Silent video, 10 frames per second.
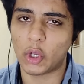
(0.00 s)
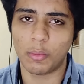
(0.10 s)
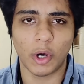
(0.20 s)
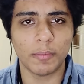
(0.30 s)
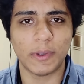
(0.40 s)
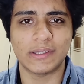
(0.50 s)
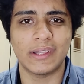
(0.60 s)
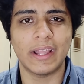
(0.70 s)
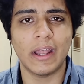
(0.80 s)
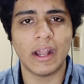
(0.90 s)
Meko bahut
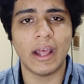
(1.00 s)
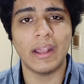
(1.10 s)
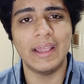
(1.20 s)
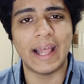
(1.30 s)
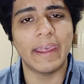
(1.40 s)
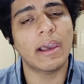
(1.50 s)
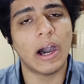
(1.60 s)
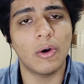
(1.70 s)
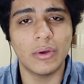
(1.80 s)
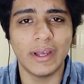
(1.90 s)
pasand hai, and I like
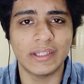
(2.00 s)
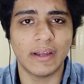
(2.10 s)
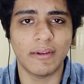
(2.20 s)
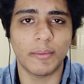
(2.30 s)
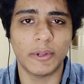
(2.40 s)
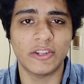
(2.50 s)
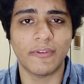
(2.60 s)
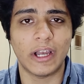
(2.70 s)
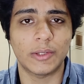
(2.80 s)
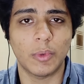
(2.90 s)
how he has developed his
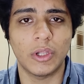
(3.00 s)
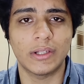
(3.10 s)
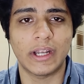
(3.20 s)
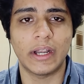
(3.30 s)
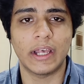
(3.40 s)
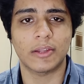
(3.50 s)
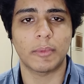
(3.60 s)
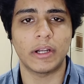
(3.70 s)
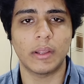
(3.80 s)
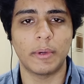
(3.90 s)
fast bowlers and he
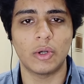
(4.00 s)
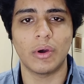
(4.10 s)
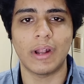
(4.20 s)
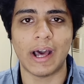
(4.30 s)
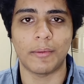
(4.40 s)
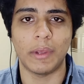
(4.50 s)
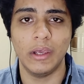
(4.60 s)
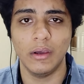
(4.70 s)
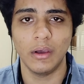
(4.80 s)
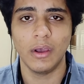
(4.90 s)
has made them into an army.